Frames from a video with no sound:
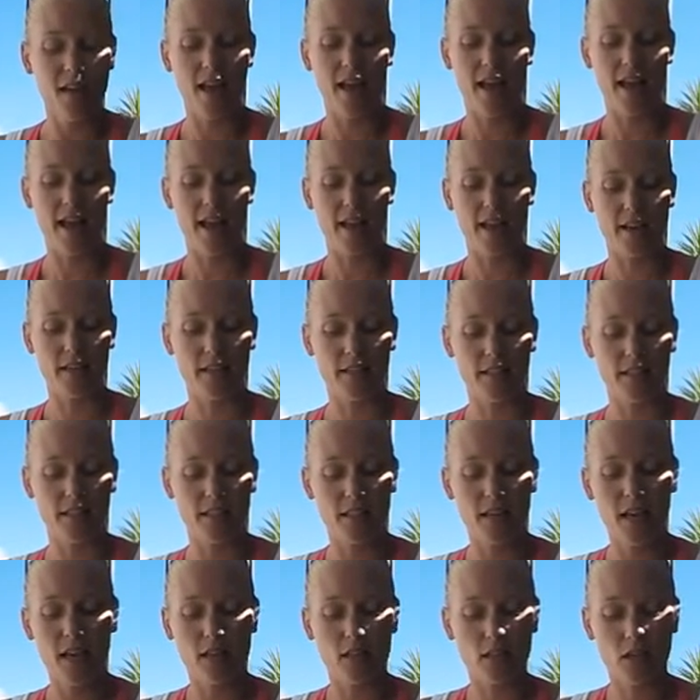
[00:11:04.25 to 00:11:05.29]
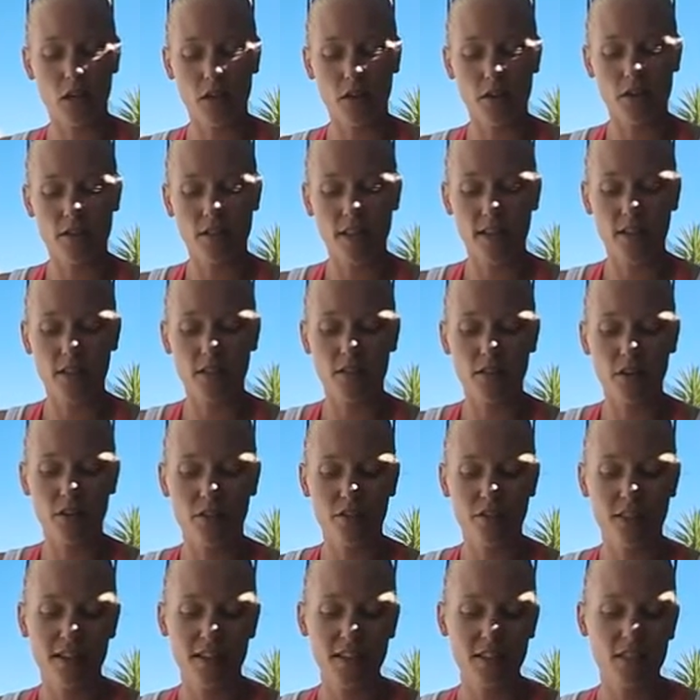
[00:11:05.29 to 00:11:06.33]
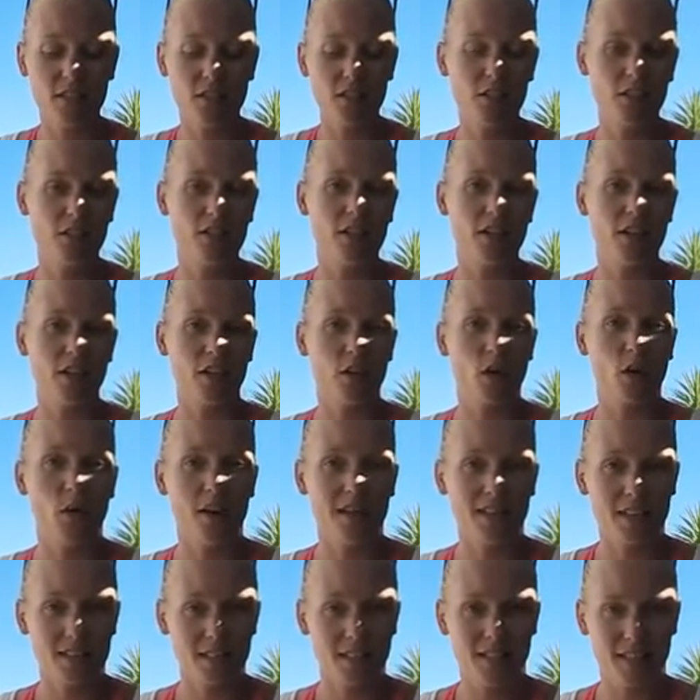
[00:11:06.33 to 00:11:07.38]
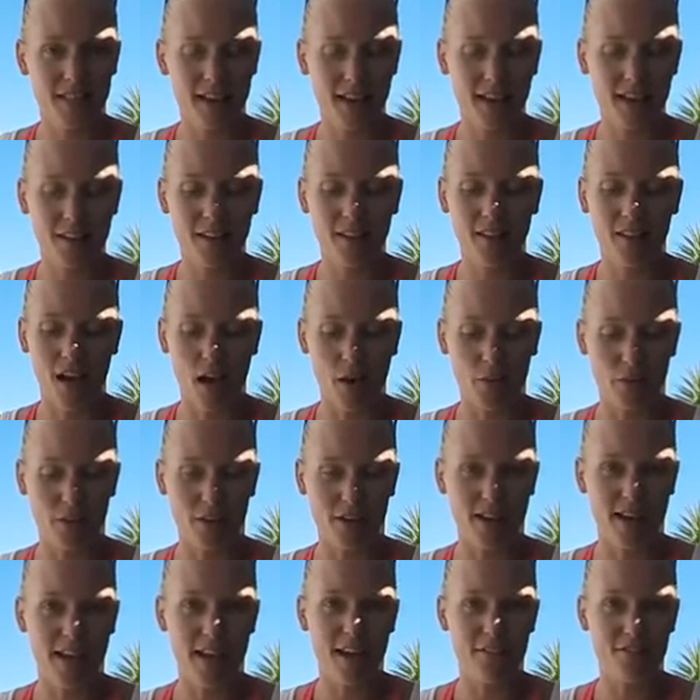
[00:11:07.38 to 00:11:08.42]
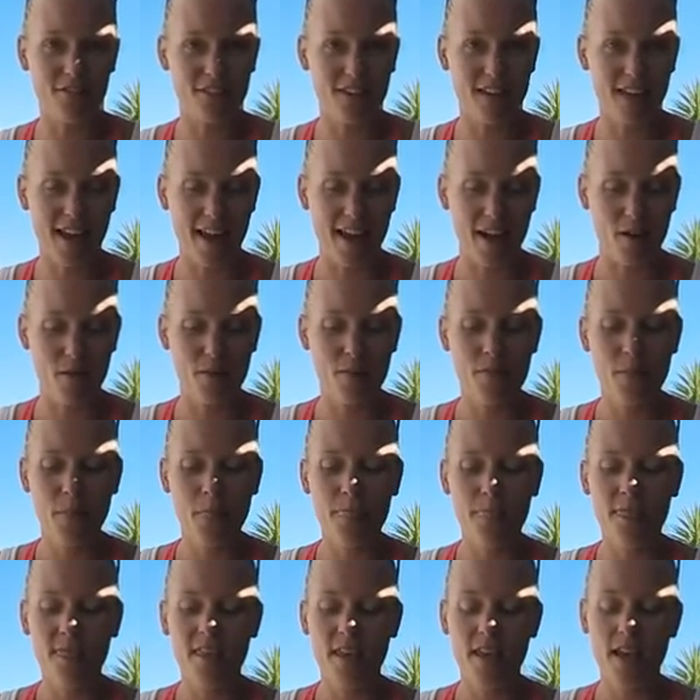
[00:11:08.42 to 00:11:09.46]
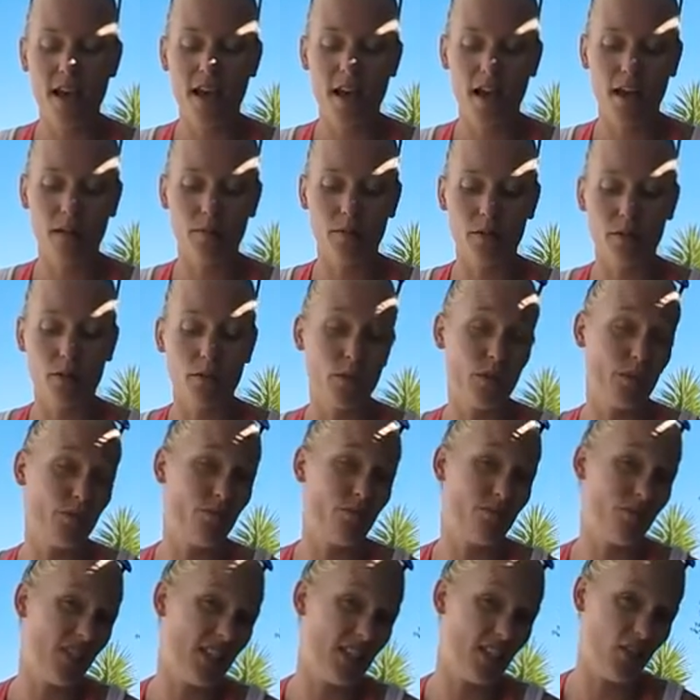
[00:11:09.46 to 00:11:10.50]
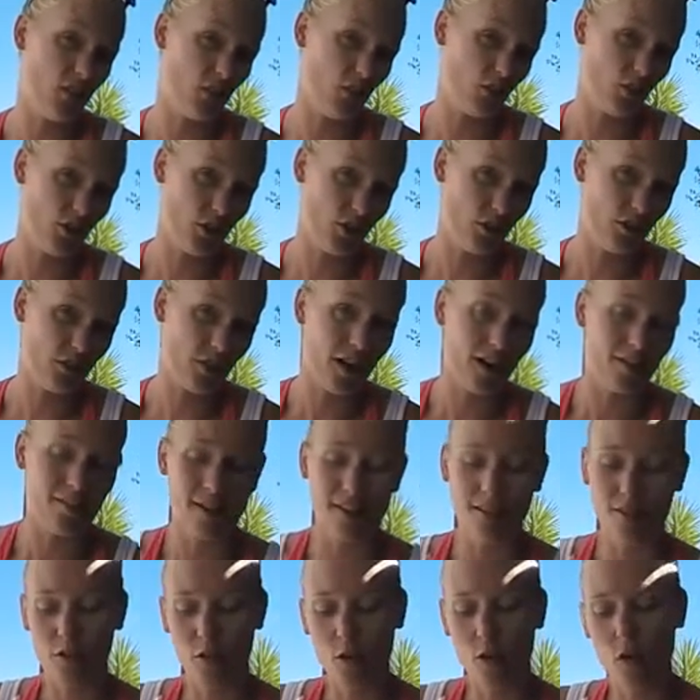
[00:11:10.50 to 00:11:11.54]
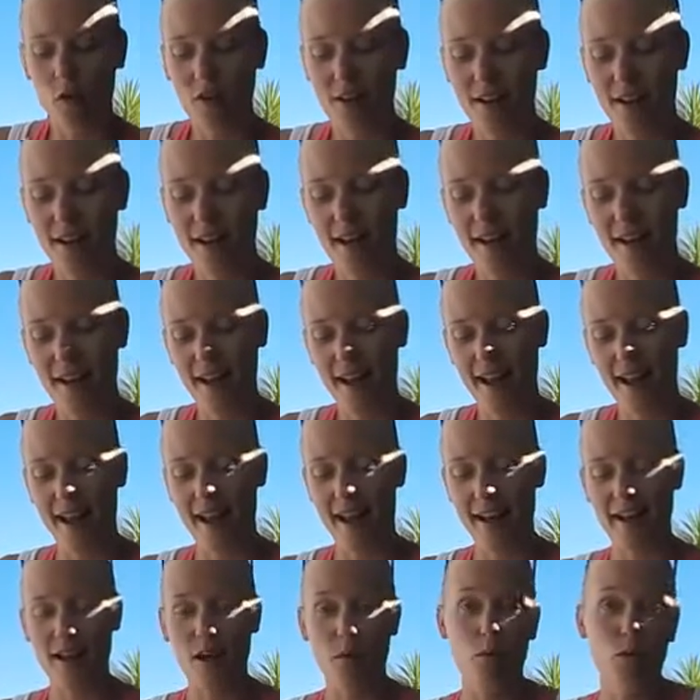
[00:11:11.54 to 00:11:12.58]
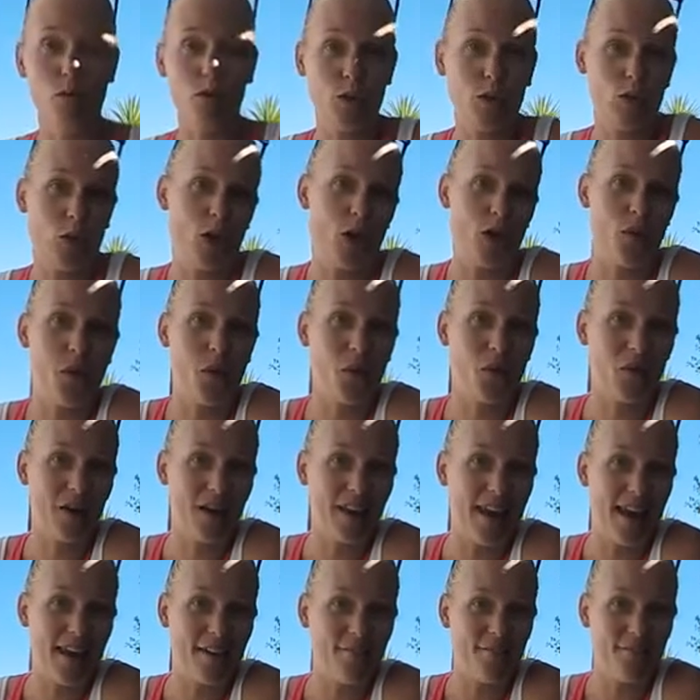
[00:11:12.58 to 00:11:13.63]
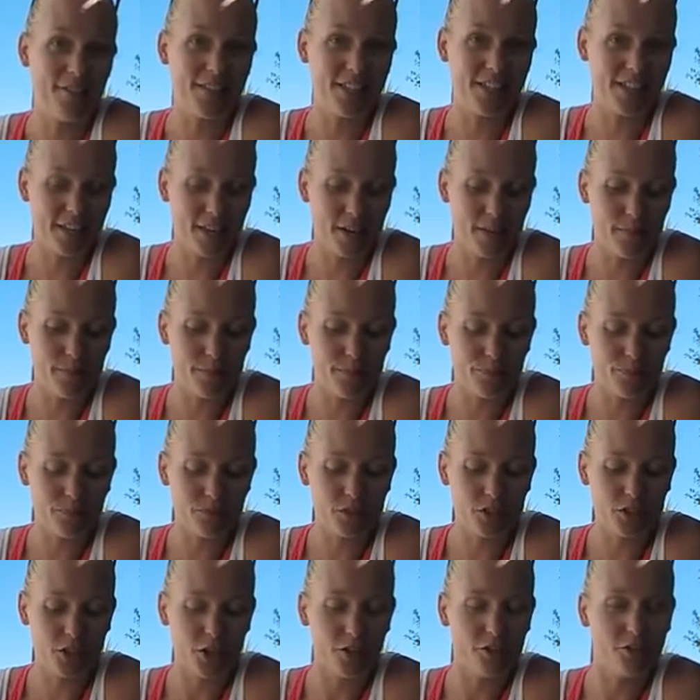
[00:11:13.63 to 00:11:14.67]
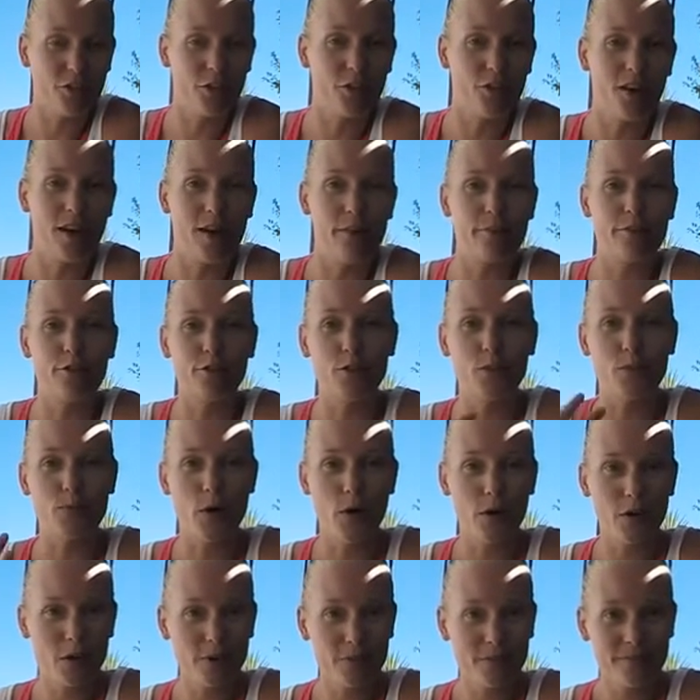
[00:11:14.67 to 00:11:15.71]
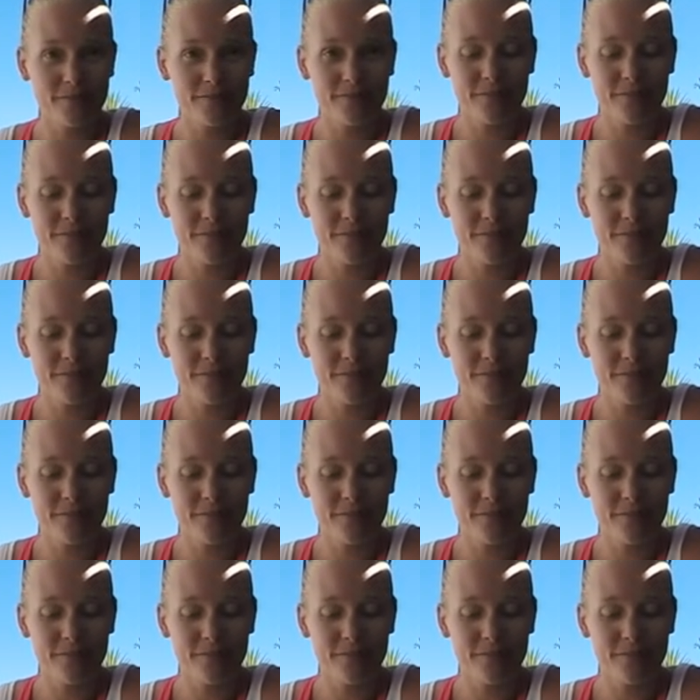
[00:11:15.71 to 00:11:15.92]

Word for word: And yeah, so that so that's just a quick snack that I'm gonna have now. Um, dinner's not too far around the corner, and I will show you what we're gonna have for dinner to fuel up for tomorrow.